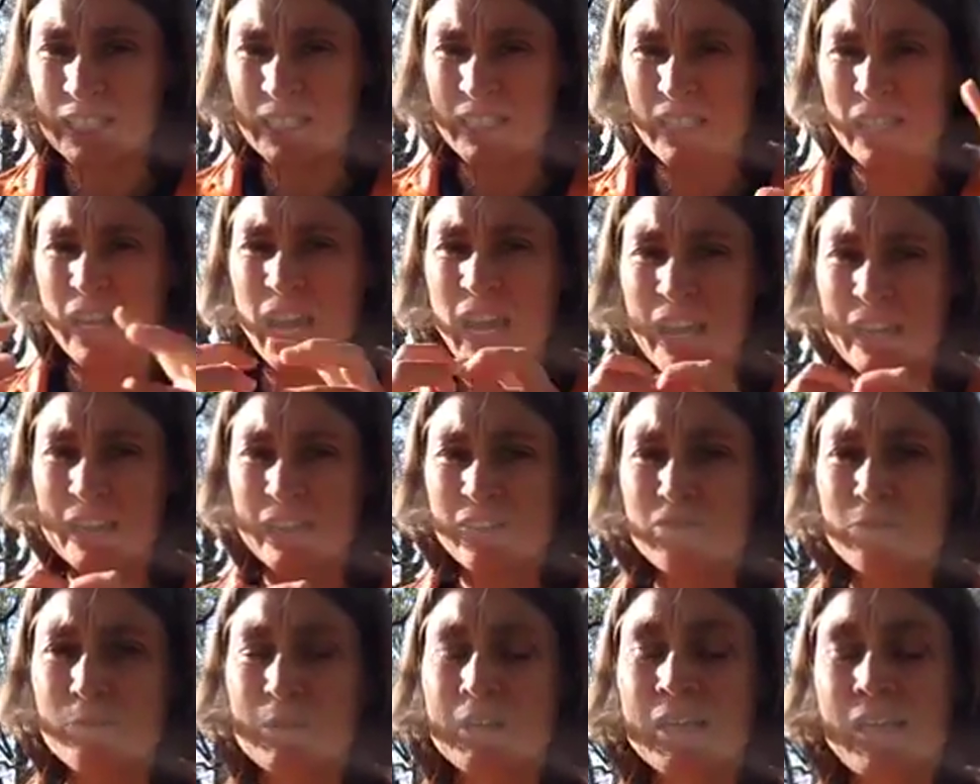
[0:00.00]
to kind
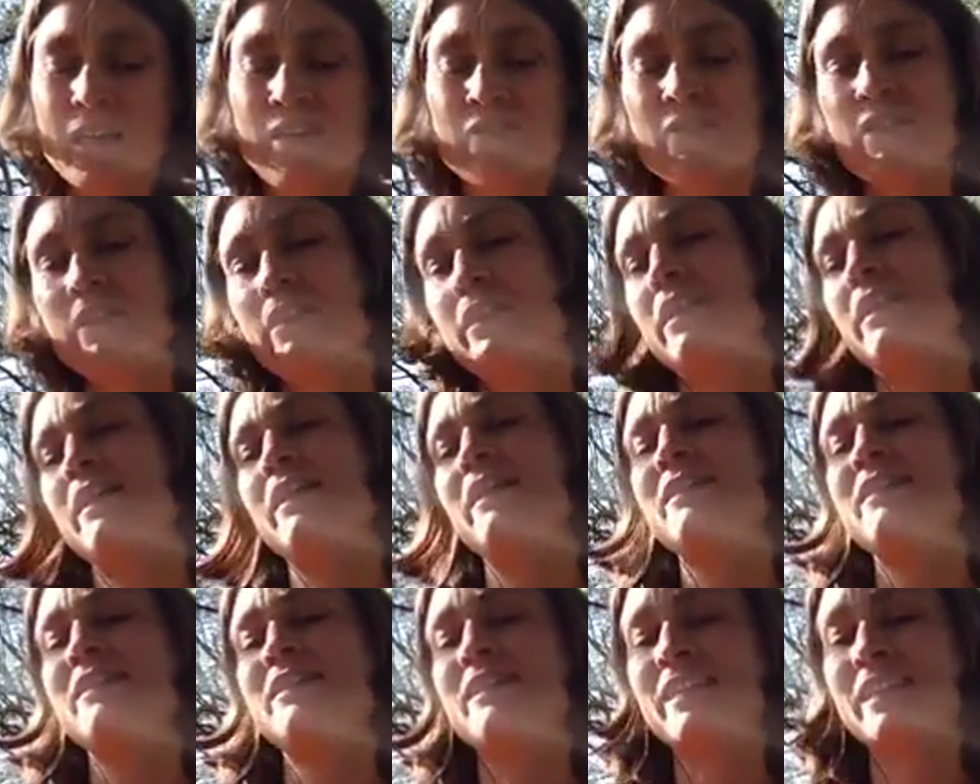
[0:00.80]
of bring
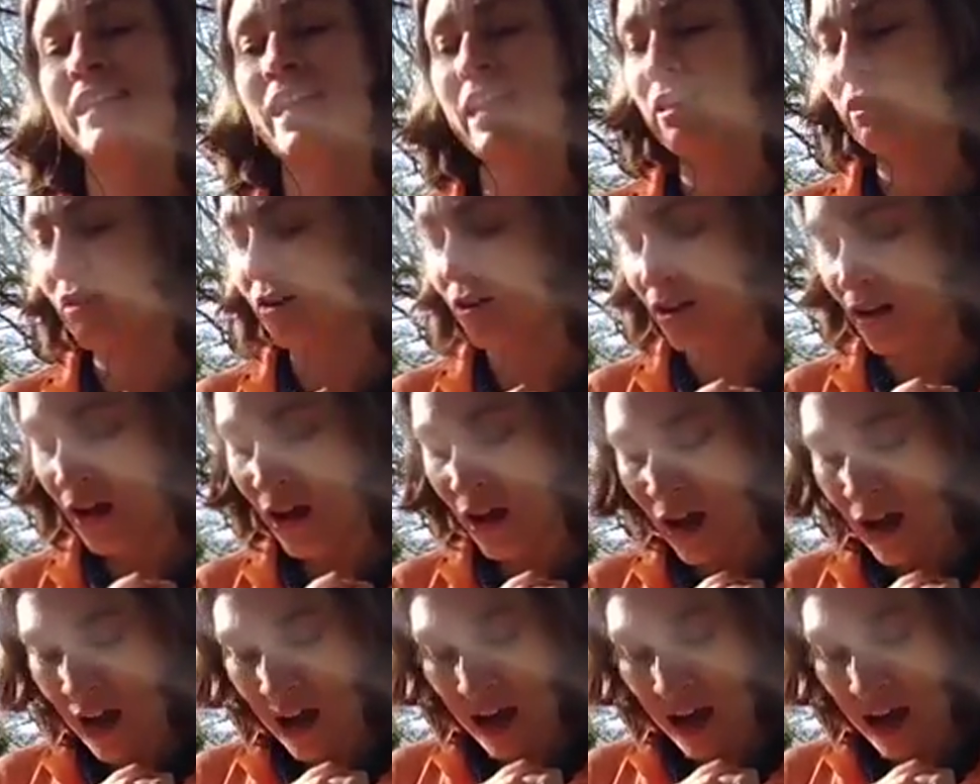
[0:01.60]
everything together.